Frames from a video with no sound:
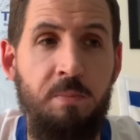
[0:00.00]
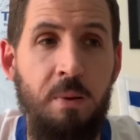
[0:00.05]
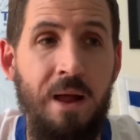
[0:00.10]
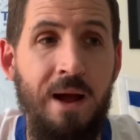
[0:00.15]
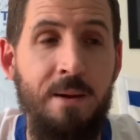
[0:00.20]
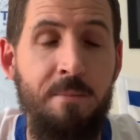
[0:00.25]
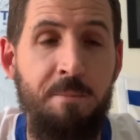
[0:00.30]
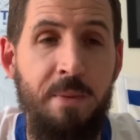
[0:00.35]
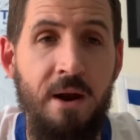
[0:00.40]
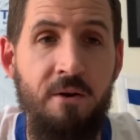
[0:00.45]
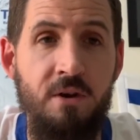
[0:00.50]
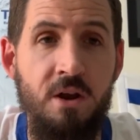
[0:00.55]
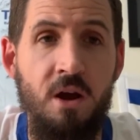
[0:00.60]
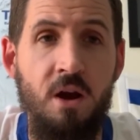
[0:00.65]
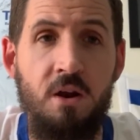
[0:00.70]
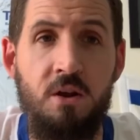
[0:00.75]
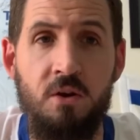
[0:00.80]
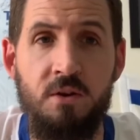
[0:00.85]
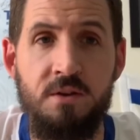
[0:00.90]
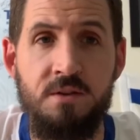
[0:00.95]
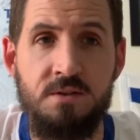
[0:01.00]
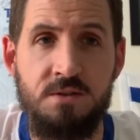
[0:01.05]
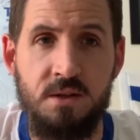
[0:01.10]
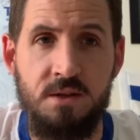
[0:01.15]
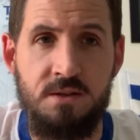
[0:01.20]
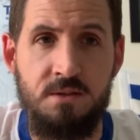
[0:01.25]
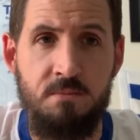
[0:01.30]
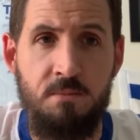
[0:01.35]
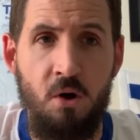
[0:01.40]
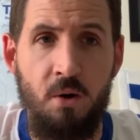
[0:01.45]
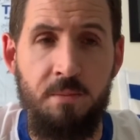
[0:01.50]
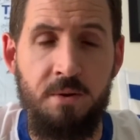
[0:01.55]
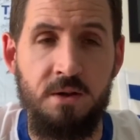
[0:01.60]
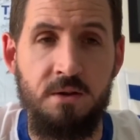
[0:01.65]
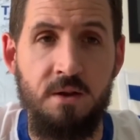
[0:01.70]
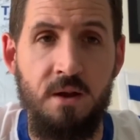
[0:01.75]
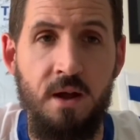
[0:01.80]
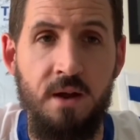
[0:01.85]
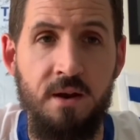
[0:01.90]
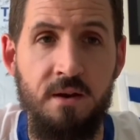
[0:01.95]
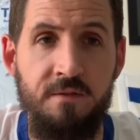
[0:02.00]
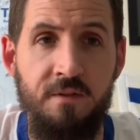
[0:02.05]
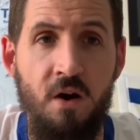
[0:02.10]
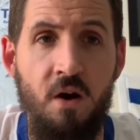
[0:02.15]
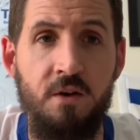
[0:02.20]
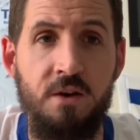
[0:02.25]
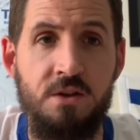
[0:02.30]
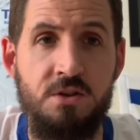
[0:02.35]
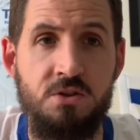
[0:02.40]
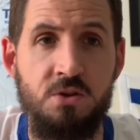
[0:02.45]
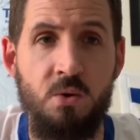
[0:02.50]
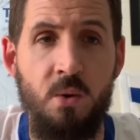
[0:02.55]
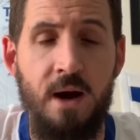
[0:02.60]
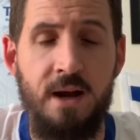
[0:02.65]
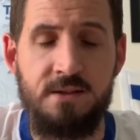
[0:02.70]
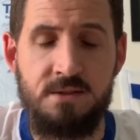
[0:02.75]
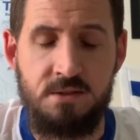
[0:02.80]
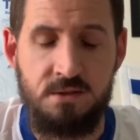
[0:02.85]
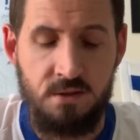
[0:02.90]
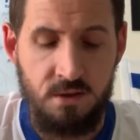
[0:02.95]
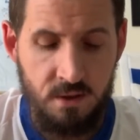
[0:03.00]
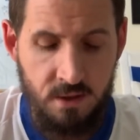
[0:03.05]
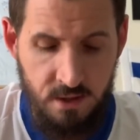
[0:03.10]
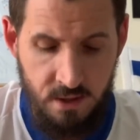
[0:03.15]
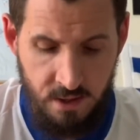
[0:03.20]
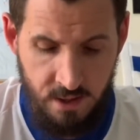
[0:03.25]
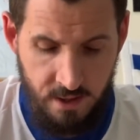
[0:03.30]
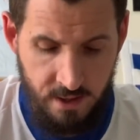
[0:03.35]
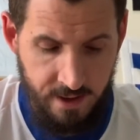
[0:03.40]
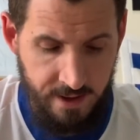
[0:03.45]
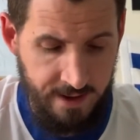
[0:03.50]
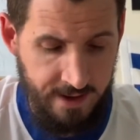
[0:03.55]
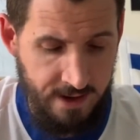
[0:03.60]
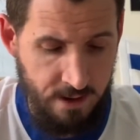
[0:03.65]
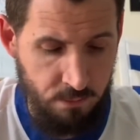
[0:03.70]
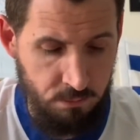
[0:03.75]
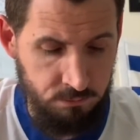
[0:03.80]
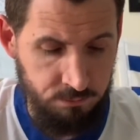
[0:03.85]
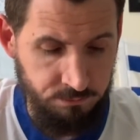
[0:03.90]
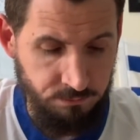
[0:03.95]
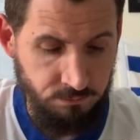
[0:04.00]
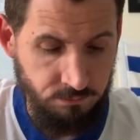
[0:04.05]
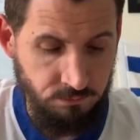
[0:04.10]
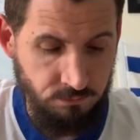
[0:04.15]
playing Bury early on in the season might be an advantage to us. But